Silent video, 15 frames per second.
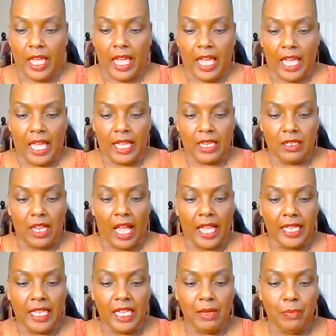And
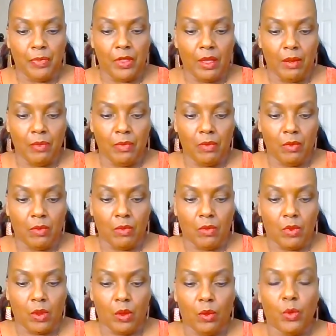I keep them
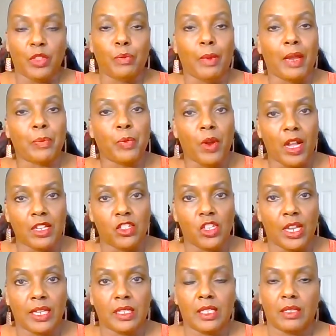with my
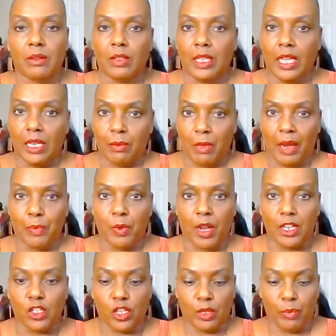project in my
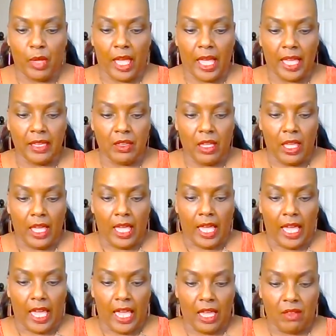project bag.
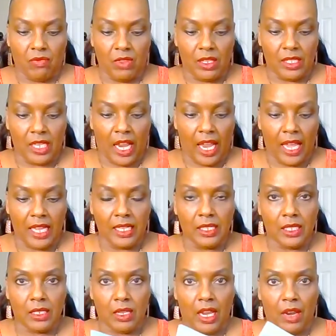And this
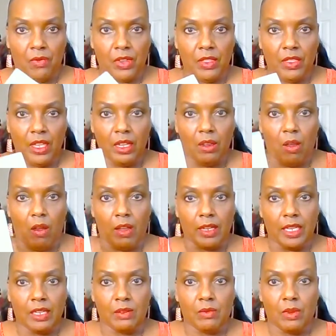has everything on
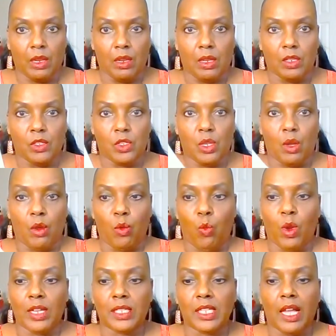it. So
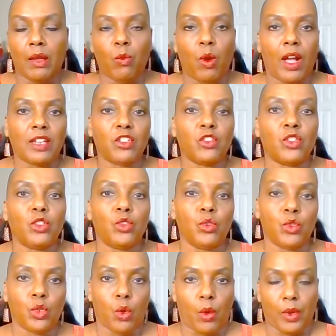once I watch the
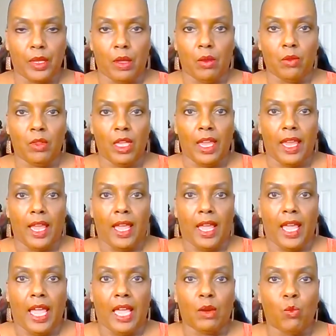tutorial
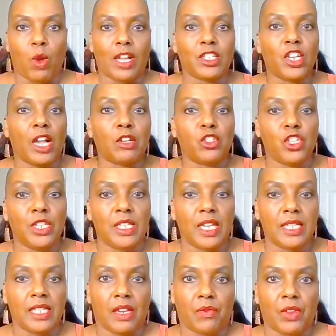and watch how she
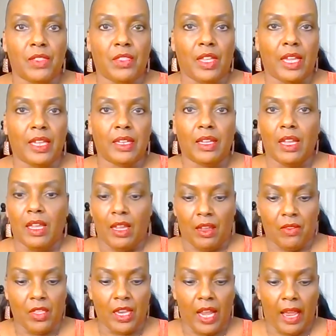does everything,
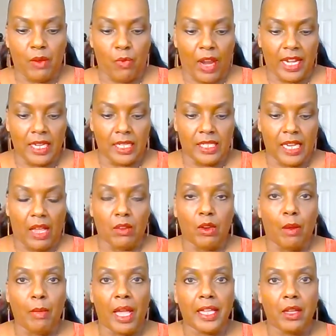then I write it down
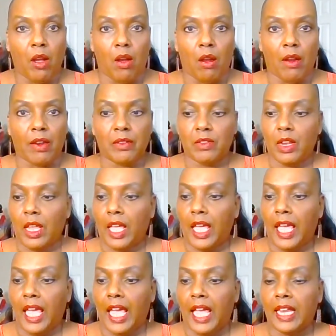on my card
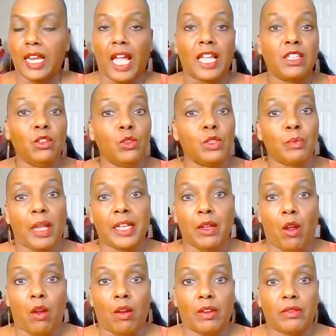and I use my
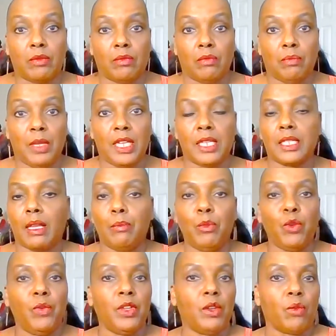card. Because I'm
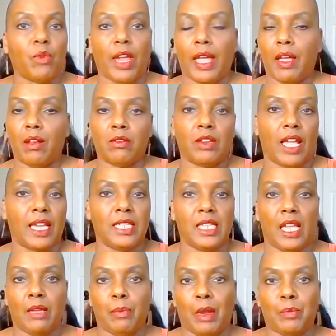moving around, I
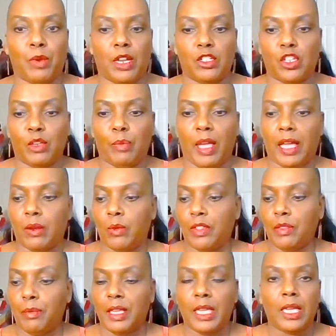take my project bag
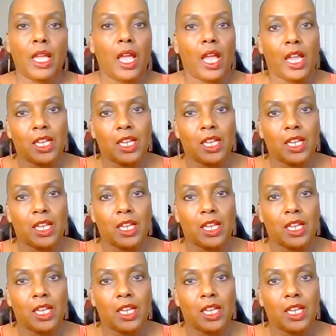with me.